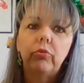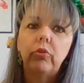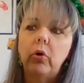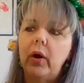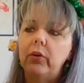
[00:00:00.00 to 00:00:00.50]

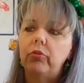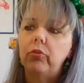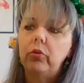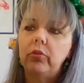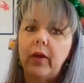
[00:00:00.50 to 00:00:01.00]
So as
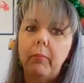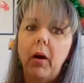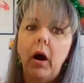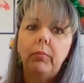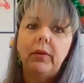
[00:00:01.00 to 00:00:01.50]
soon as I
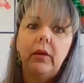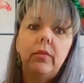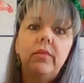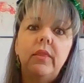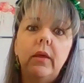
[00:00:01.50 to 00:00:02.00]
popped
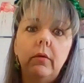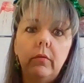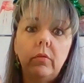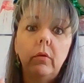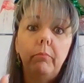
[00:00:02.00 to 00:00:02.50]
it,
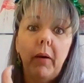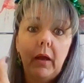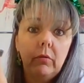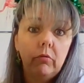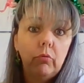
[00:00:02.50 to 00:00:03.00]
the
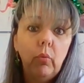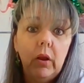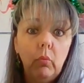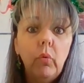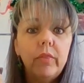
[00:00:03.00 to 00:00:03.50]
buttons
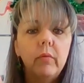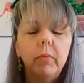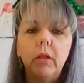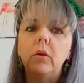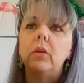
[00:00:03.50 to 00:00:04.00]
went with the
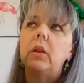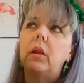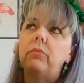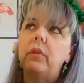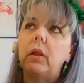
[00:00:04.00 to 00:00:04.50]
balloon,
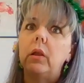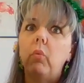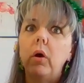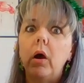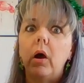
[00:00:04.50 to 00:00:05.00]
and I was
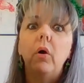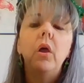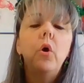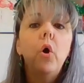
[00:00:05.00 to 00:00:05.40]
thinking, wow,